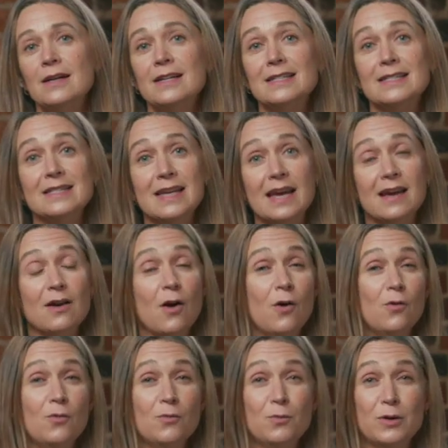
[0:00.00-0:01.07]
Staying
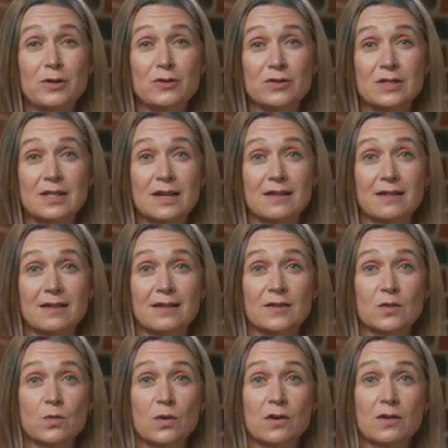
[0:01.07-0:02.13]
home when you're sick
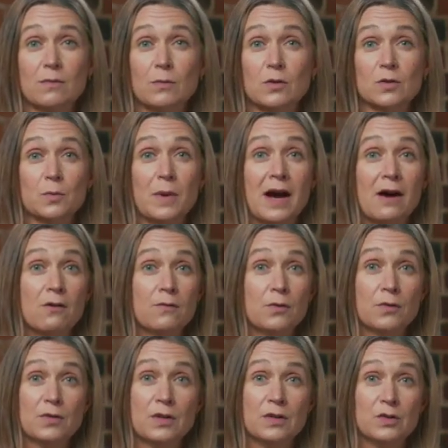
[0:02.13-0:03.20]
is one of the most
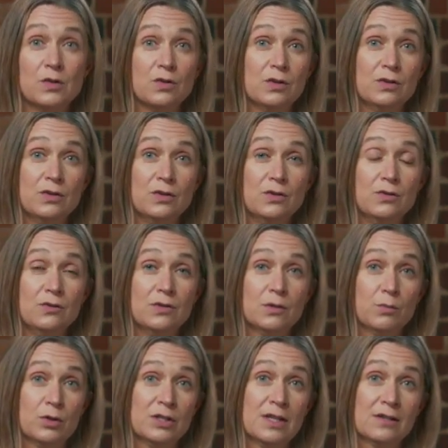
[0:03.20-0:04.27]
powerful things you can do to
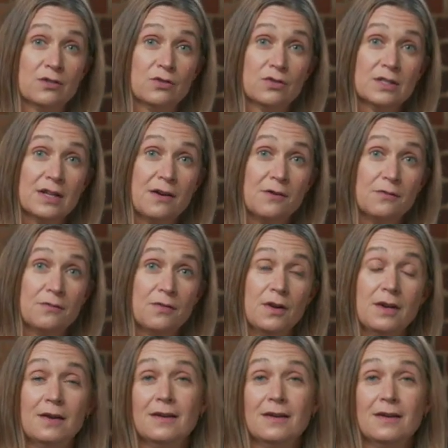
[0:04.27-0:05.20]
protect yourself